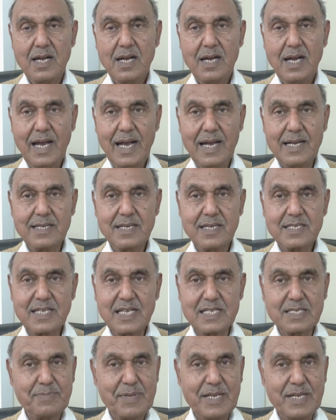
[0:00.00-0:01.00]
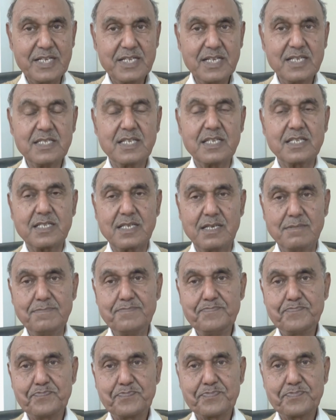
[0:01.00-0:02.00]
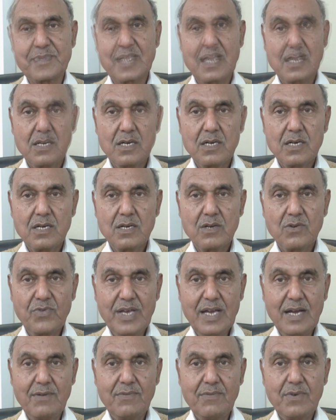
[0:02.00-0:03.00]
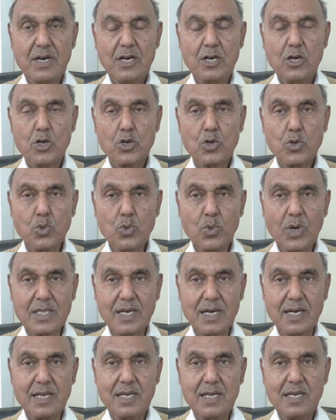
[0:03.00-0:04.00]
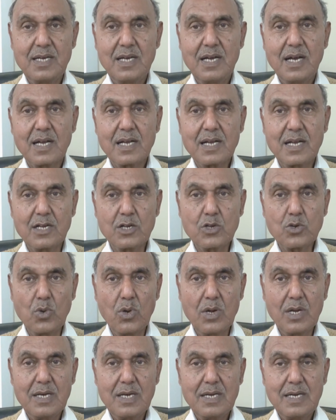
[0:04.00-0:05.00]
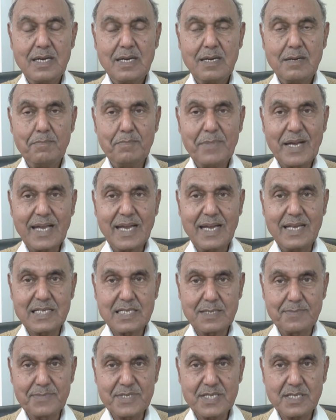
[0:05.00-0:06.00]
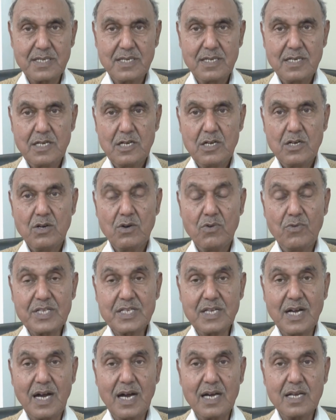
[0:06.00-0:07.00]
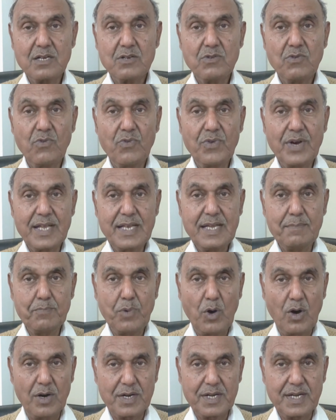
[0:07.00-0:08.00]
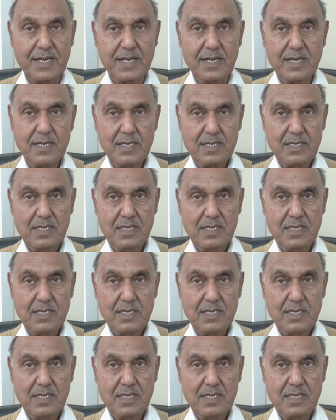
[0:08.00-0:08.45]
and suspension system, we have two other control mechanisms which are very important